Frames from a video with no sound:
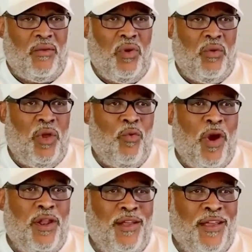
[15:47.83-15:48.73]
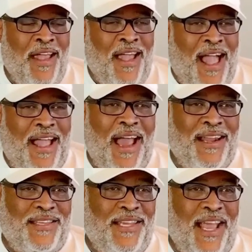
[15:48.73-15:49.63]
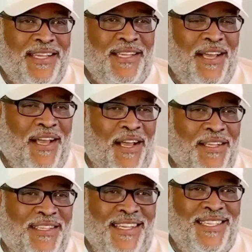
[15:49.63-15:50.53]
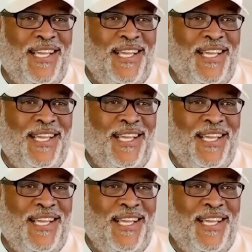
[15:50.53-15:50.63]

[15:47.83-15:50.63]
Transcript: We, we want to. I got a text uh, just